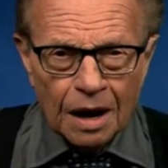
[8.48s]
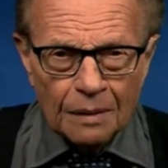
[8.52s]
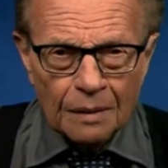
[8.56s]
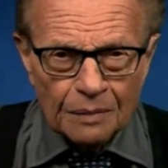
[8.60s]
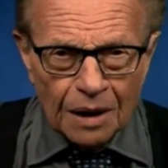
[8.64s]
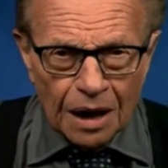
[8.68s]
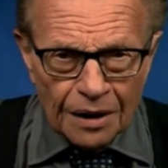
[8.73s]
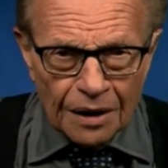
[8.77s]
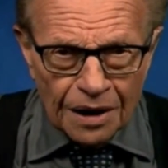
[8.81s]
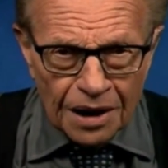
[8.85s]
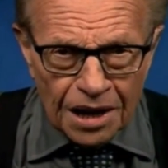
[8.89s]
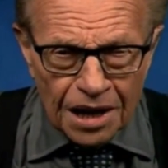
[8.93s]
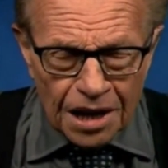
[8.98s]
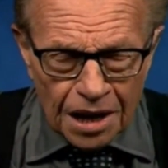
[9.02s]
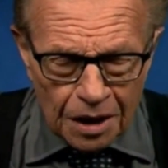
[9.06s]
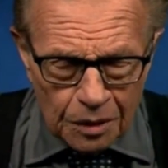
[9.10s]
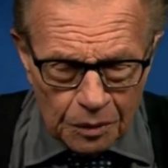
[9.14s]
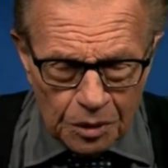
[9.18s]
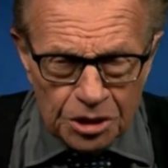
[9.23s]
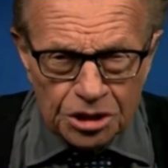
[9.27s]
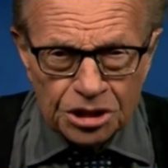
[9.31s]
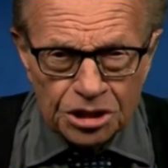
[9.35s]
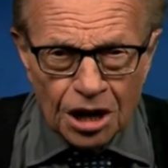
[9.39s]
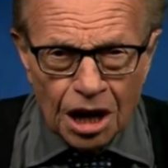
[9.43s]
I'm Larry King. We
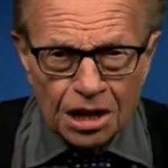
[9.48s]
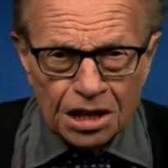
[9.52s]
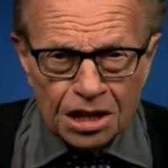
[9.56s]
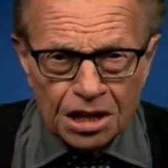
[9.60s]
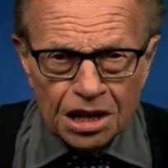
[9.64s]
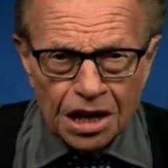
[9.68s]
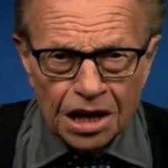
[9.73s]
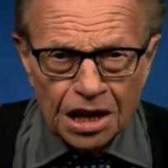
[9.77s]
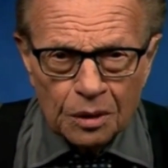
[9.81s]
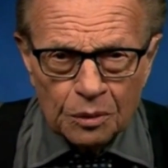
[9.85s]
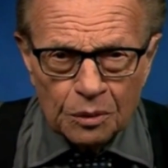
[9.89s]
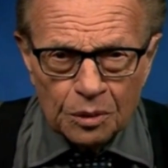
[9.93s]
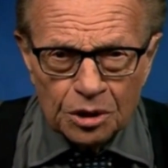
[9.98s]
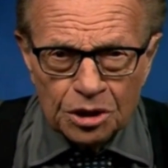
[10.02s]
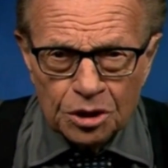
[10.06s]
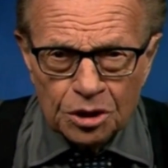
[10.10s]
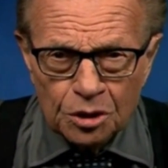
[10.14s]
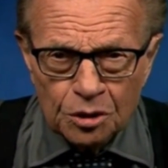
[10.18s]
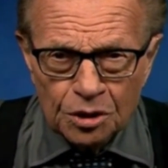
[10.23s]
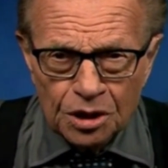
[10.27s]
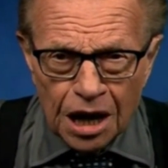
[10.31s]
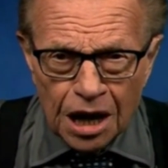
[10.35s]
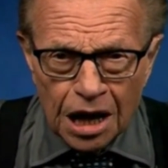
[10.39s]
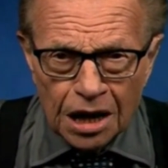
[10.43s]
start today with two
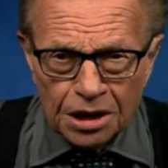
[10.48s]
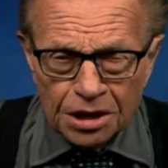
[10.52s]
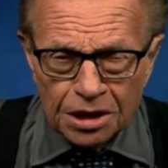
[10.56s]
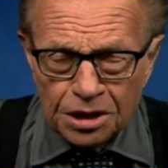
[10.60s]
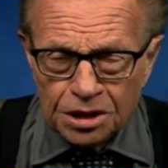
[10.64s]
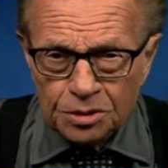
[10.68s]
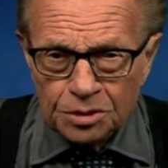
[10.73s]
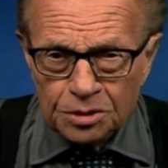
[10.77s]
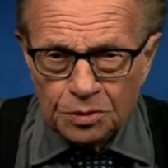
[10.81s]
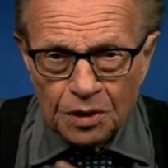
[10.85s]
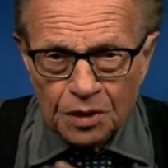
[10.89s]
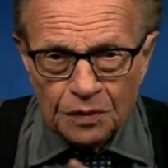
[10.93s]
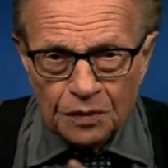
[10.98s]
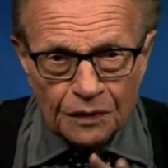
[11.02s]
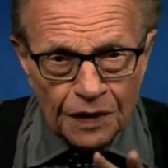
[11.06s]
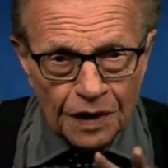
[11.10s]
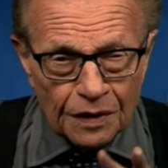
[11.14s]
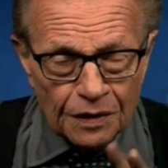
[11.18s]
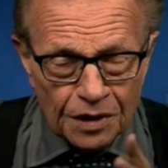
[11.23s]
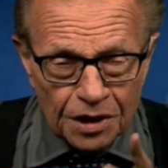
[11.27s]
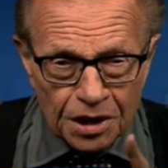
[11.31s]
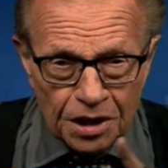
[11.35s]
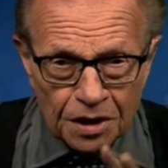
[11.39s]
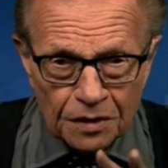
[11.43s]
doctors with
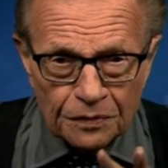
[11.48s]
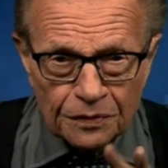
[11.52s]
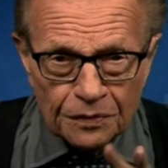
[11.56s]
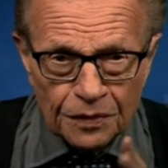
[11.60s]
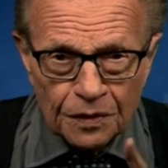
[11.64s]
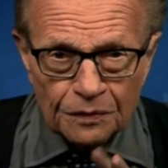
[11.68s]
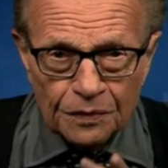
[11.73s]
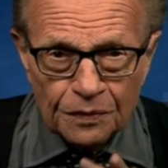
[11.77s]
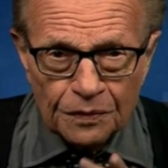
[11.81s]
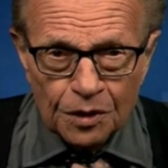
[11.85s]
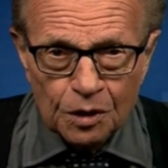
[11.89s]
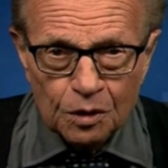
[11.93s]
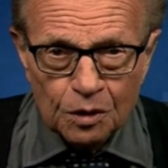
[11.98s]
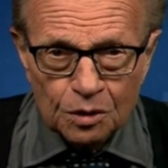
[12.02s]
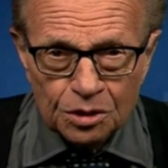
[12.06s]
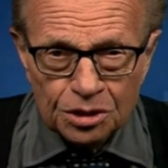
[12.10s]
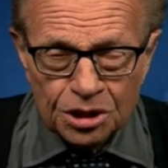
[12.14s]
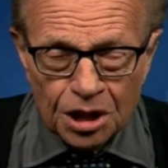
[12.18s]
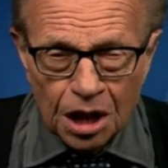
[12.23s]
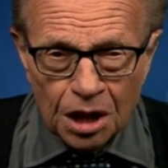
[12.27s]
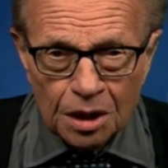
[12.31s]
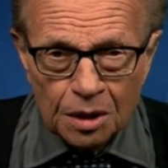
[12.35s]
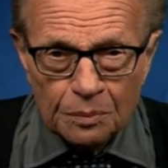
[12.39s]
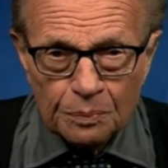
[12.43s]
very different views
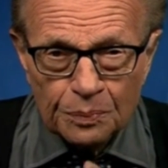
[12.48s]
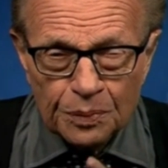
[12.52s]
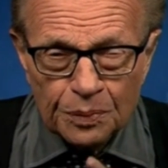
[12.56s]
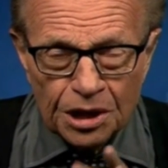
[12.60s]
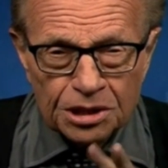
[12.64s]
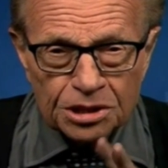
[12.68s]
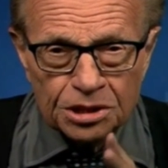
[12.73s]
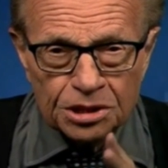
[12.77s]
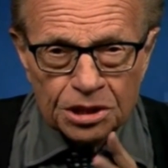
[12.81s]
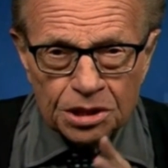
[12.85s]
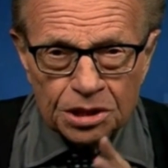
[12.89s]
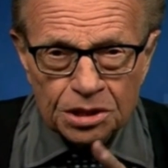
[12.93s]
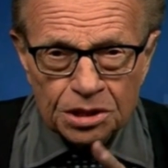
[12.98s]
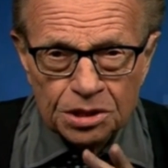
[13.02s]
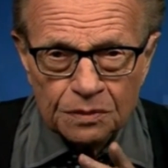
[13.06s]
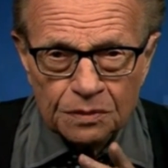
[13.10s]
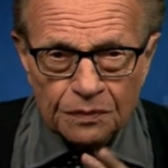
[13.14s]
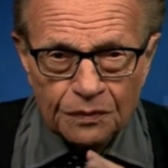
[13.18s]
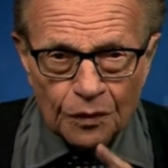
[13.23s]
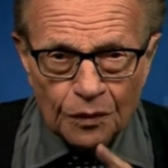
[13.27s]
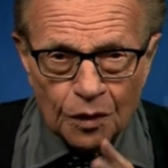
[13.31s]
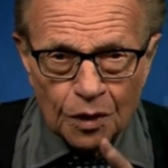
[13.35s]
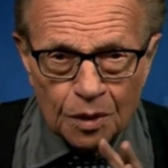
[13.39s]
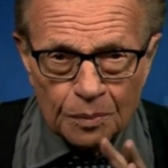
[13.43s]
on the President's
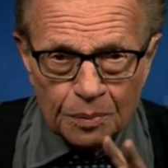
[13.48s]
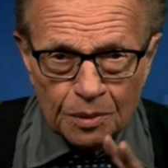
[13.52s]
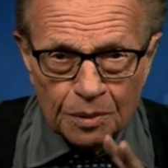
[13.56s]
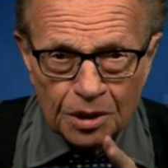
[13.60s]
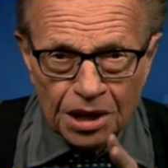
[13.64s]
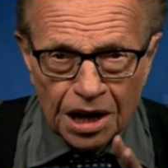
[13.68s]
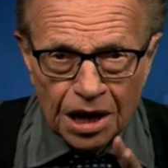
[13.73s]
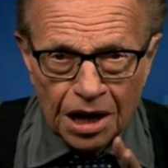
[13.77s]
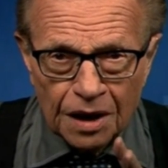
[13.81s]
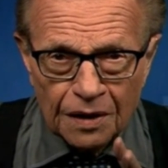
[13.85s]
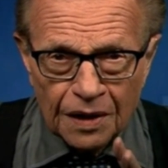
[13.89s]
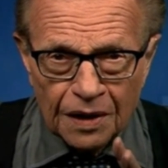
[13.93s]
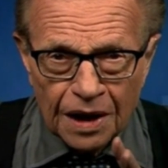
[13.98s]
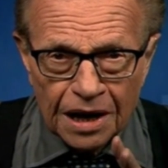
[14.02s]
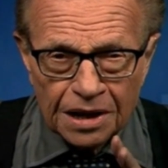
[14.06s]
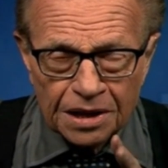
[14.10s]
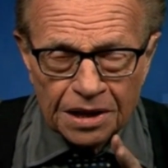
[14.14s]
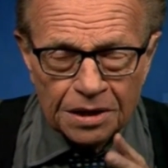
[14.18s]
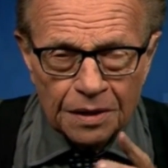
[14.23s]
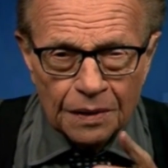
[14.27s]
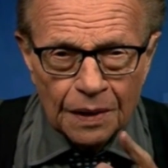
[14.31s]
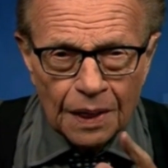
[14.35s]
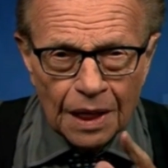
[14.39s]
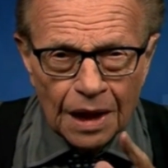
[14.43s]
Affordable Care Act.
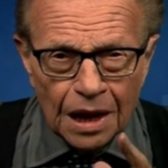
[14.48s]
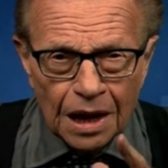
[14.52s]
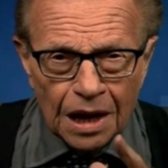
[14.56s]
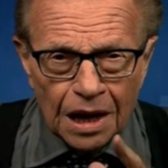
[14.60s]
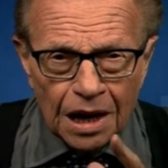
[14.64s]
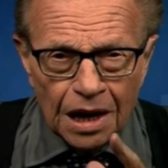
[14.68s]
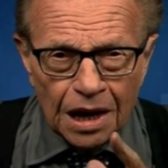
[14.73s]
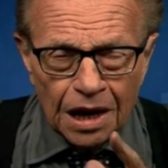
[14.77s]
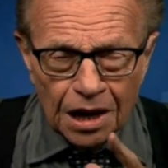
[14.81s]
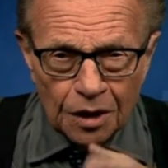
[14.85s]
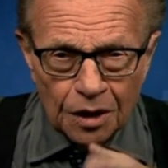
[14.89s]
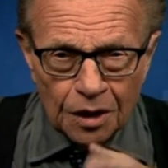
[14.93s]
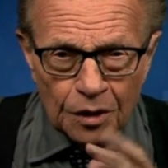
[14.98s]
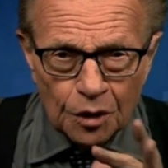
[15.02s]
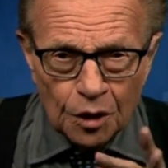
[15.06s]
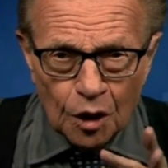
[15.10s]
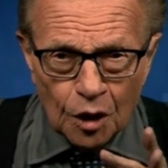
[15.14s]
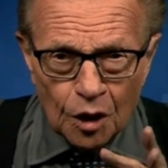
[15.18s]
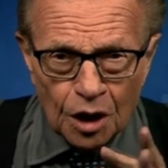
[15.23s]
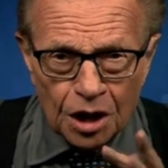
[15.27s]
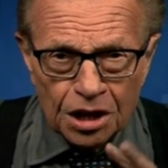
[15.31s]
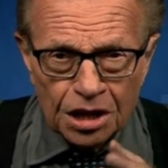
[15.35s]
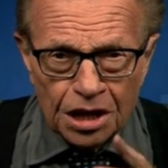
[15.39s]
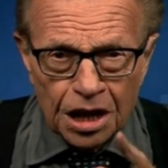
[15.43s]
In New
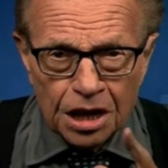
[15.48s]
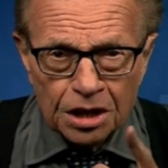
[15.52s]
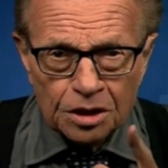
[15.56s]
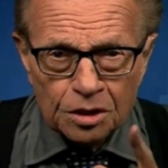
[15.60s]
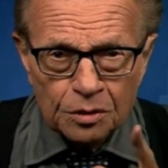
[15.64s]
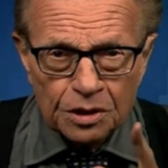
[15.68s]
York, Dr.